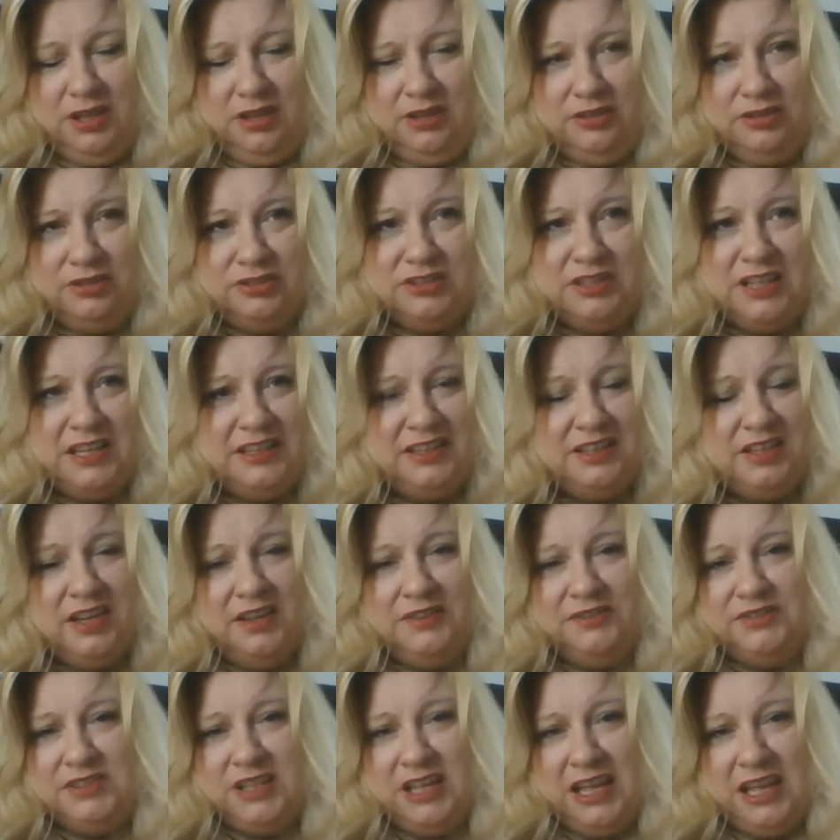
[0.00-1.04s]
There's not
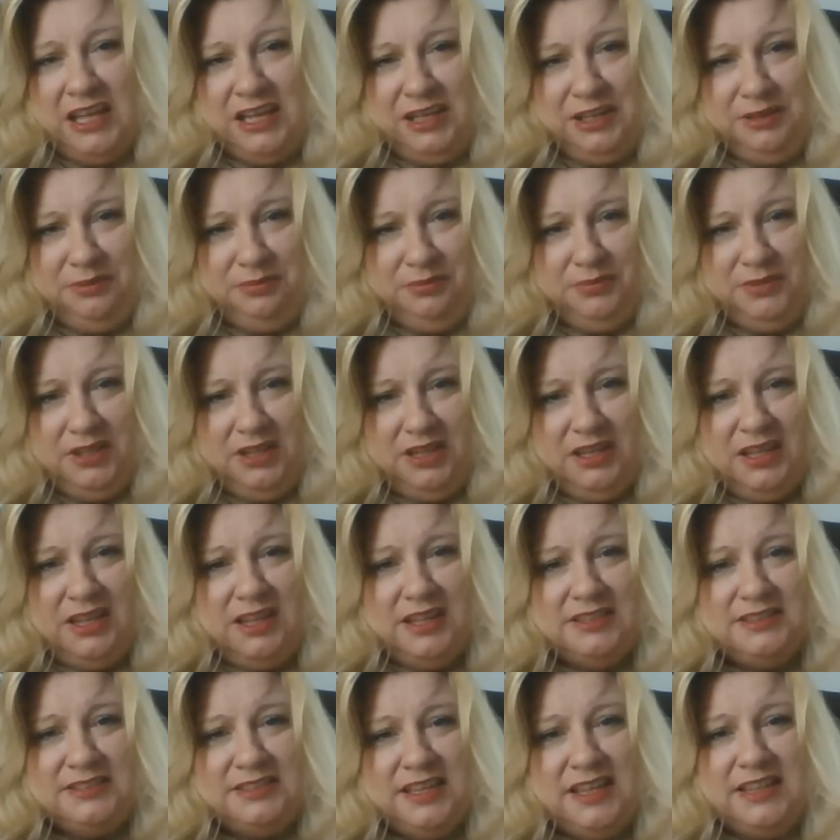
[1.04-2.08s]
enough time.
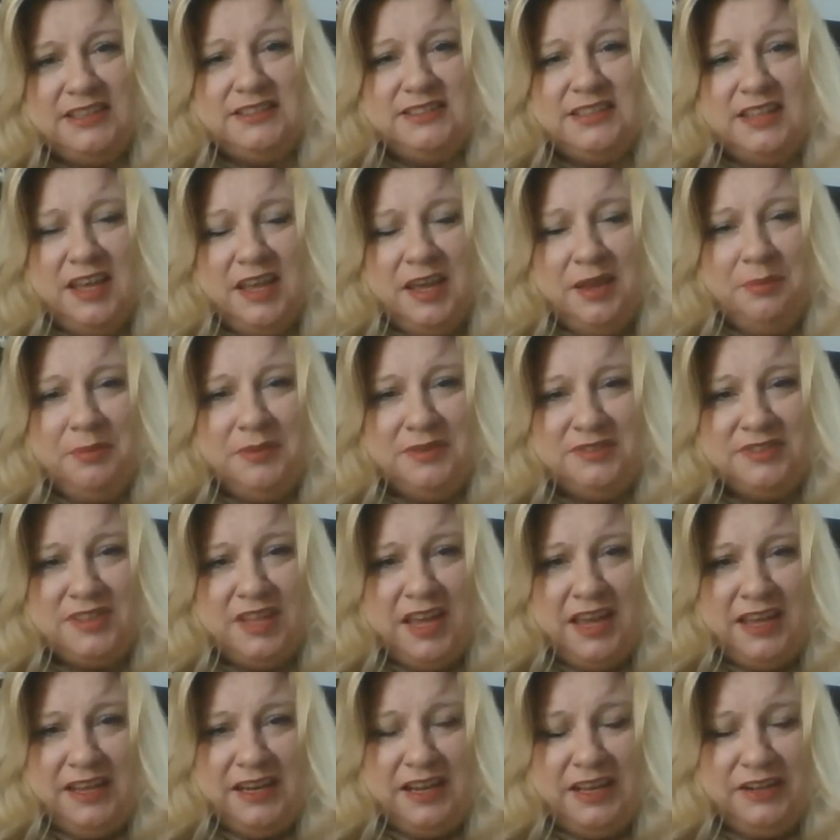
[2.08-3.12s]
Set time
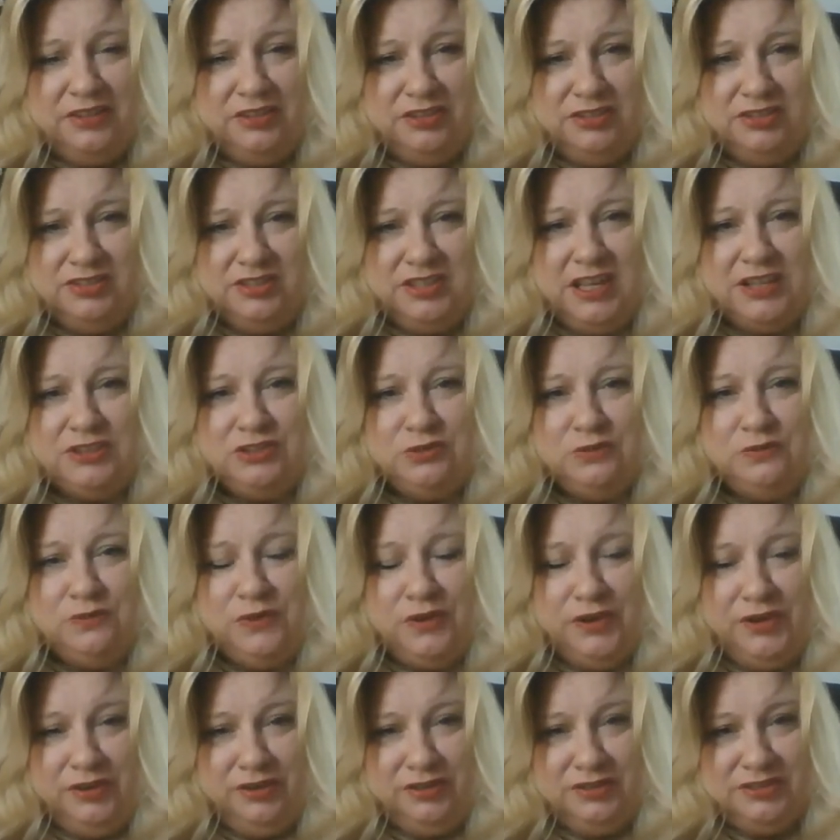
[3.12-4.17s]
aside on your schedule
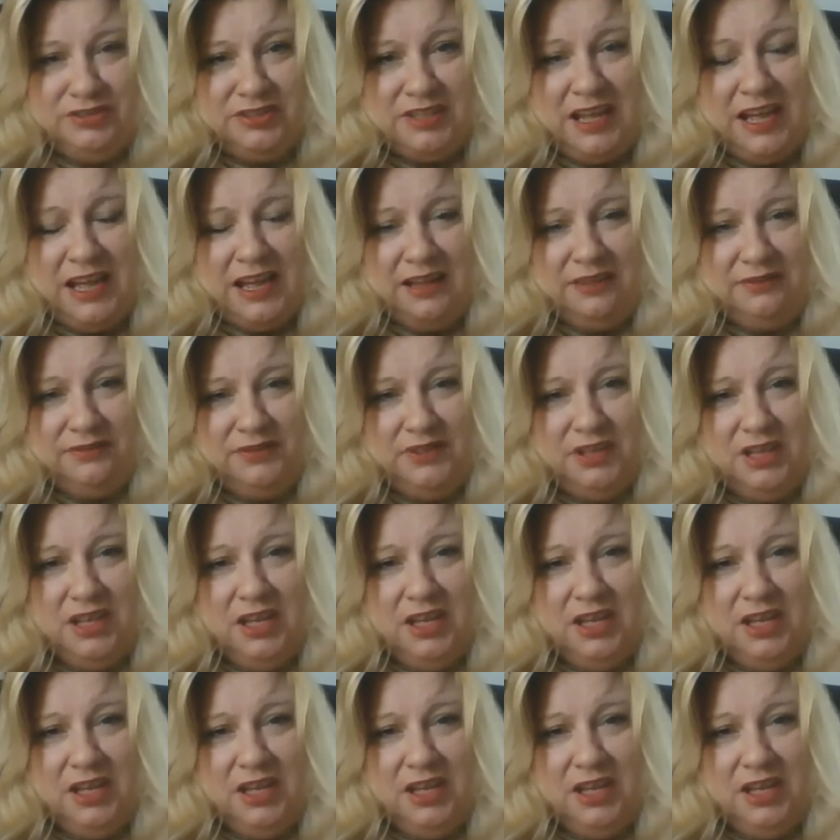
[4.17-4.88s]
for your staff